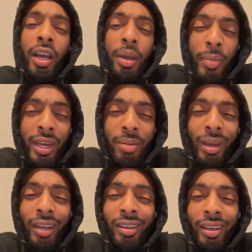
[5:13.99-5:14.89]
Manny
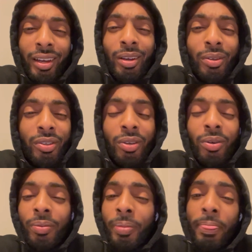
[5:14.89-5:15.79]
Pacquiao,
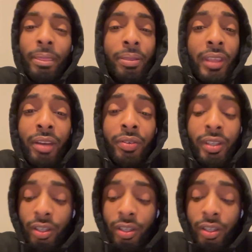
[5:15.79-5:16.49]
so definitely